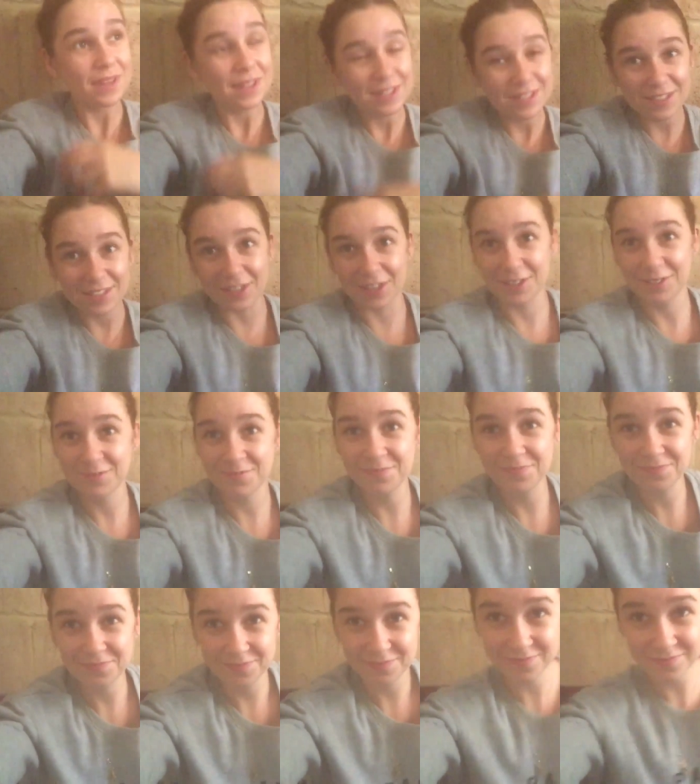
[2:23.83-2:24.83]
So,
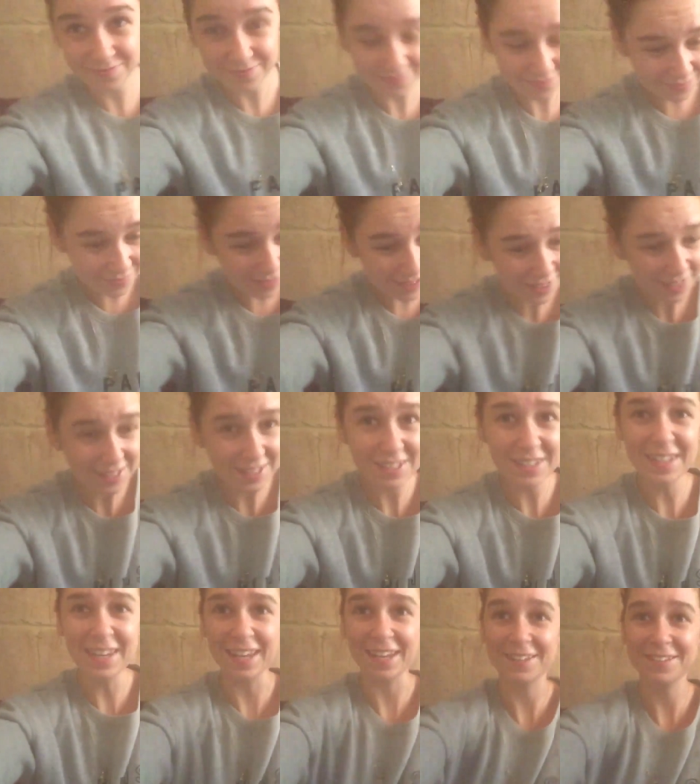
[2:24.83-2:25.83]
so
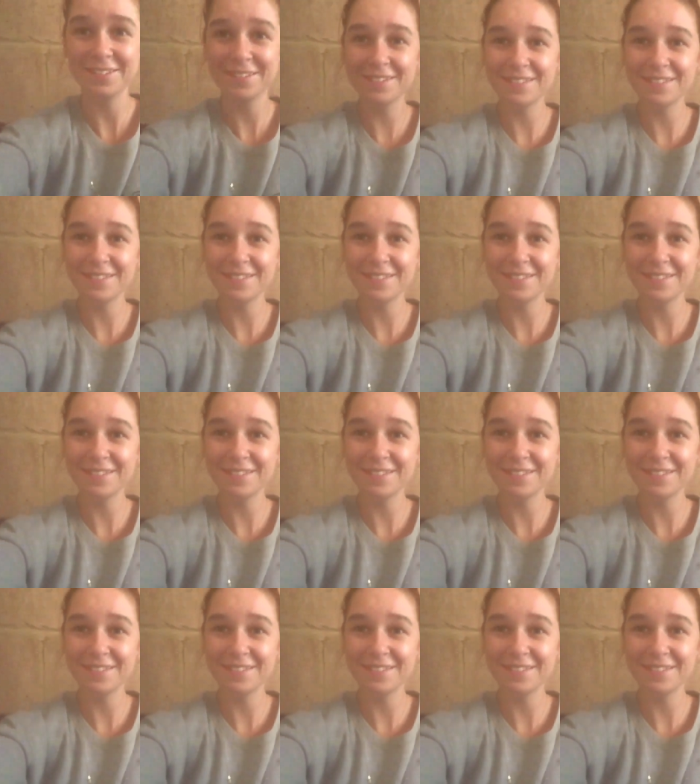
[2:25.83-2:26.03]
yeah.